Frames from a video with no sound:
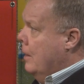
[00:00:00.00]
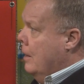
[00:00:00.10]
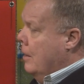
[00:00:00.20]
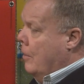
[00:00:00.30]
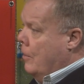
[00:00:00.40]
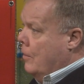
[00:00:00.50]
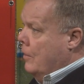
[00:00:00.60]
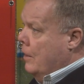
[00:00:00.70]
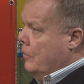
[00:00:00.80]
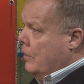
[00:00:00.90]
the
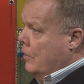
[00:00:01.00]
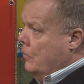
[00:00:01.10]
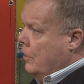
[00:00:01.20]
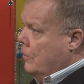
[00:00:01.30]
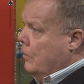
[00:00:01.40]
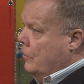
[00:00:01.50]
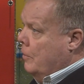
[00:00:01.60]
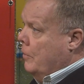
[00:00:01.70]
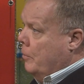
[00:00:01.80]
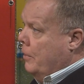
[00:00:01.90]
third they started sheltering
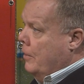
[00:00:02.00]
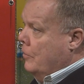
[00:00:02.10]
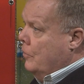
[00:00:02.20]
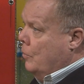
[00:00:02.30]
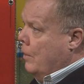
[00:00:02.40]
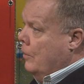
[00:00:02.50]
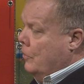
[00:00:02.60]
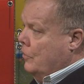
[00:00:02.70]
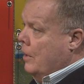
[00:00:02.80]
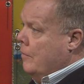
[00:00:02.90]
some of their players as well,
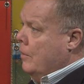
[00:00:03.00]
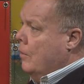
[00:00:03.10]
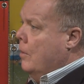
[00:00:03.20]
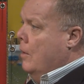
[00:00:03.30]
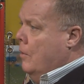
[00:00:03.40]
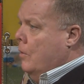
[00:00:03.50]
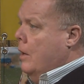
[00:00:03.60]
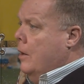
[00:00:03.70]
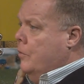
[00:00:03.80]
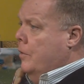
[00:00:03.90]
just saving the, their
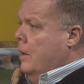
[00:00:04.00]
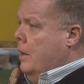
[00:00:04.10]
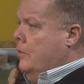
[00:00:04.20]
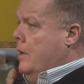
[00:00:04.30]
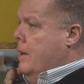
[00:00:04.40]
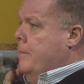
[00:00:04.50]
legs for the next game.